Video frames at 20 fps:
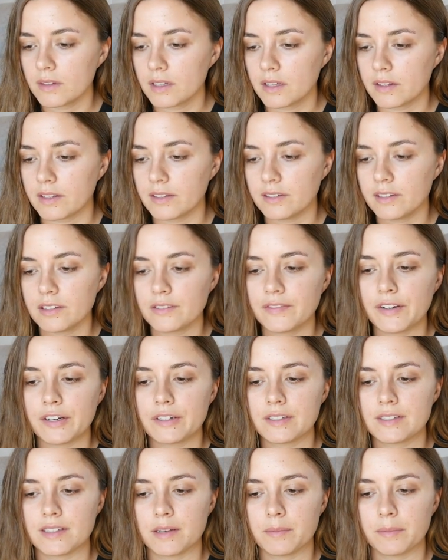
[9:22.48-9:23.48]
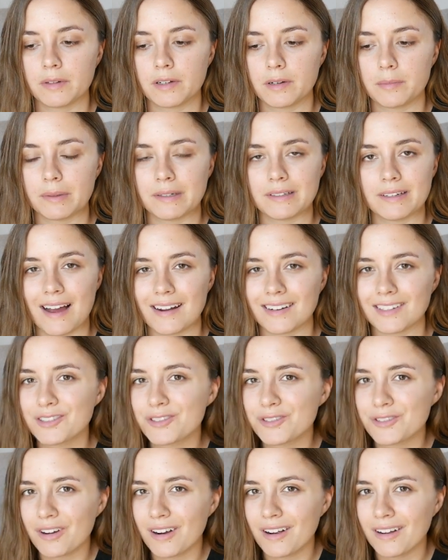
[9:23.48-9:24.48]
This is very similar, but not as
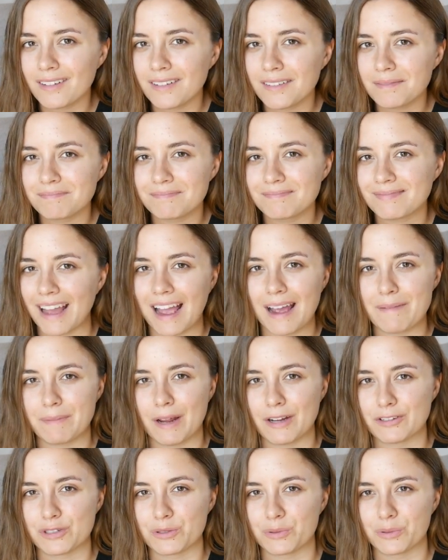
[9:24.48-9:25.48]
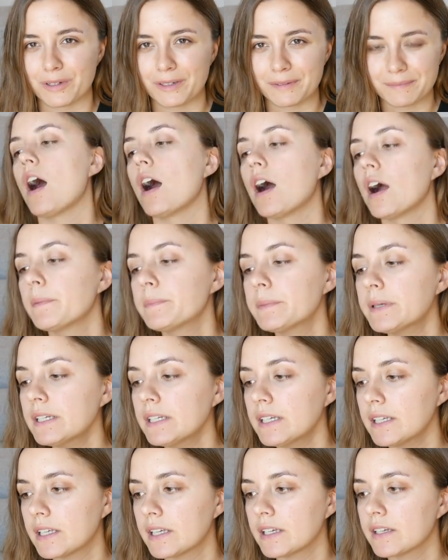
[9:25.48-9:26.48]
strong. I'm not sure. I'm
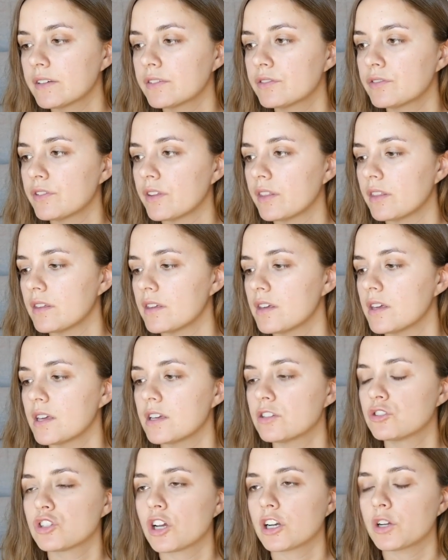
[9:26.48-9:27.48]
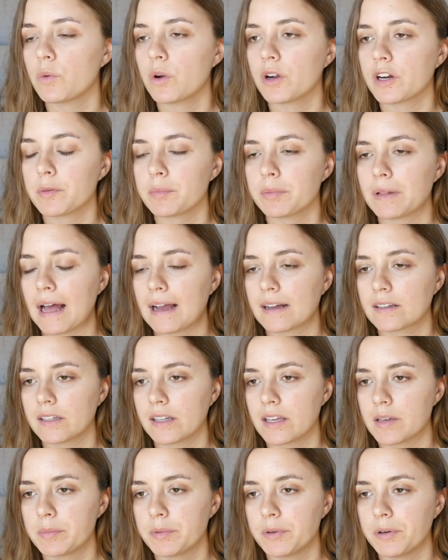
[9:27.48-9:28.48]
gonna give the Johnny Walker Black
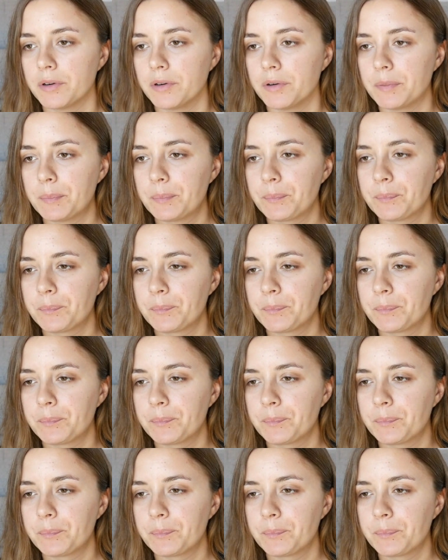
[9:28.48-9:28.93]
Label